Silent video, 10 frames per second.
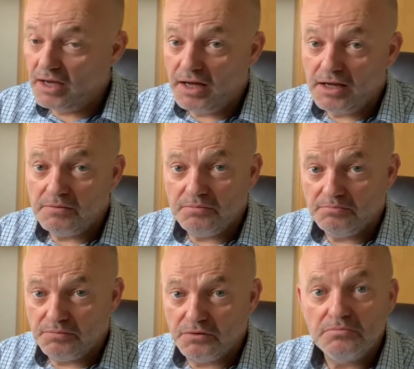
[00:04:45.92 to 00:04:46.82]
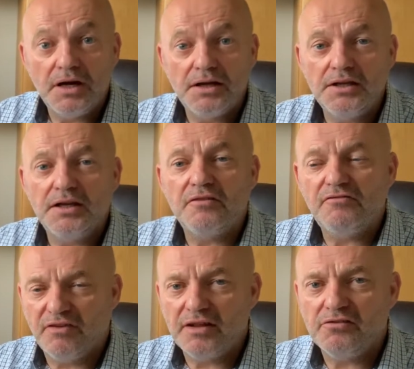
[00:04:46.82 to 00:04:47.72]
I booked mine in
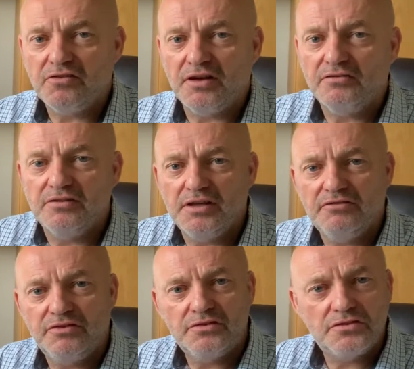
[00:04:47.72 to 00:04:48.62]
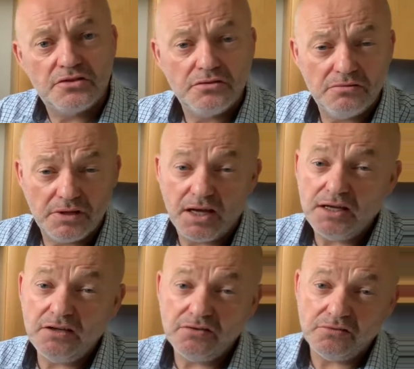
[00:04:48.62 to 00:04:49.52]
advance, thankfully, for 2
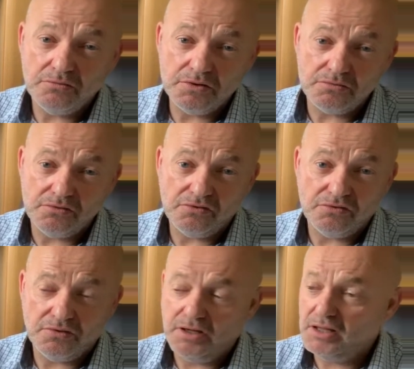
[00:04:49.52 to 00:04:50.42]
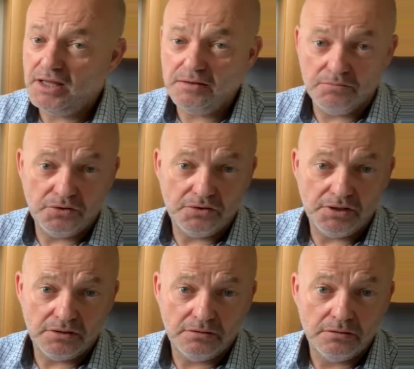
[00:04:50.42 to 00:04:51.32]
days, which was a late
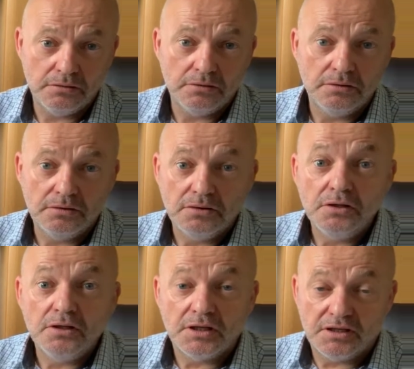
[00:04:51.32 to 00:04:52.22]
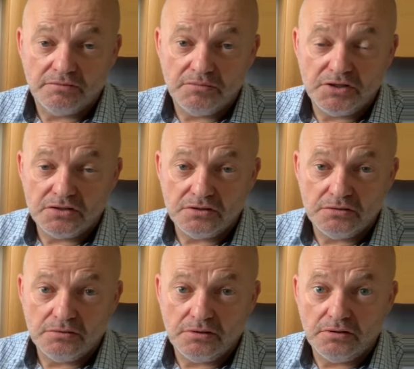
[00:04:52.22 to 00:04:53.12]
morning, giving me
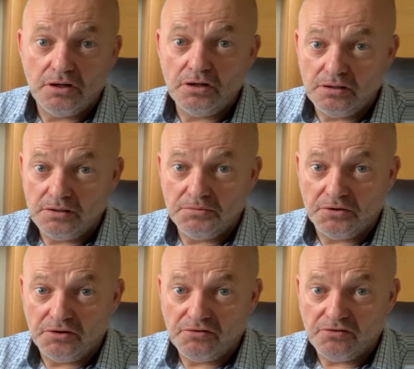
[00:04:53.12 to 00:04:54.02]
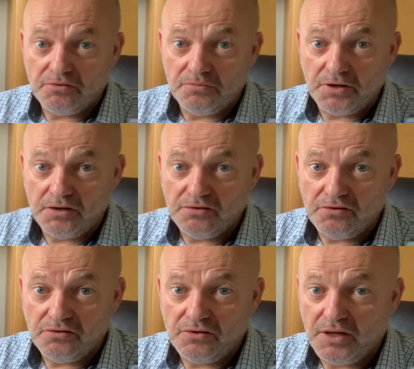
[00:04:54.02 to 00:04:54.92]
2 early mornings for
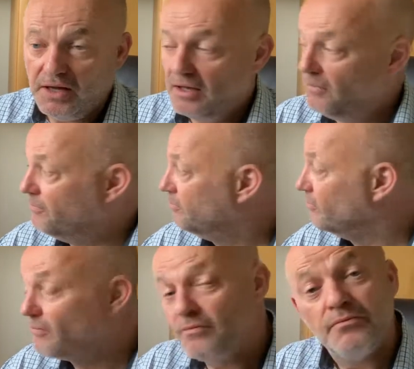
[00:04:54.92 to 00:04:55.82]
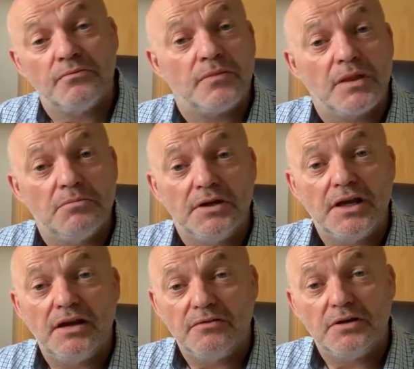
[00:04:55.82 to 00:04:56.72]
sunrises. But
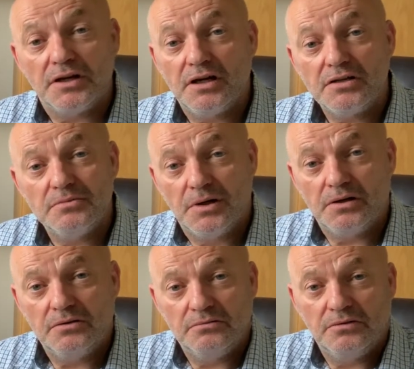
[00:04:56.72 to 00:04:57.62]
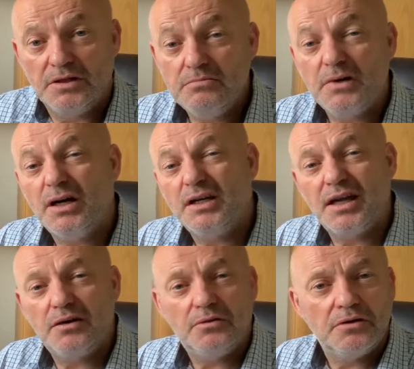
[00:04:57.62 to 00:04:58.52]
yeah, if you want a car tomorrow, you might
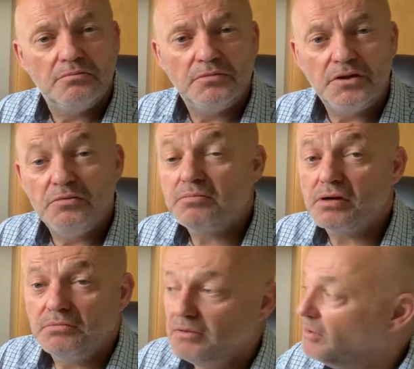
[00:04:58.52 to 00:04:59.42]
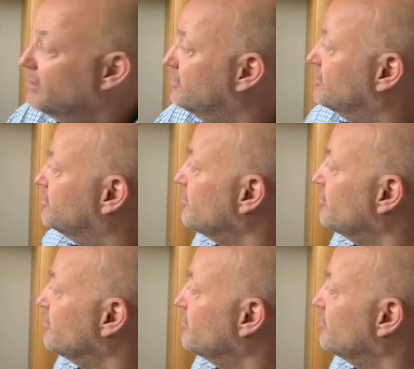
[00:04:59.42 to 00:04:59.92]
get one, you probably won't.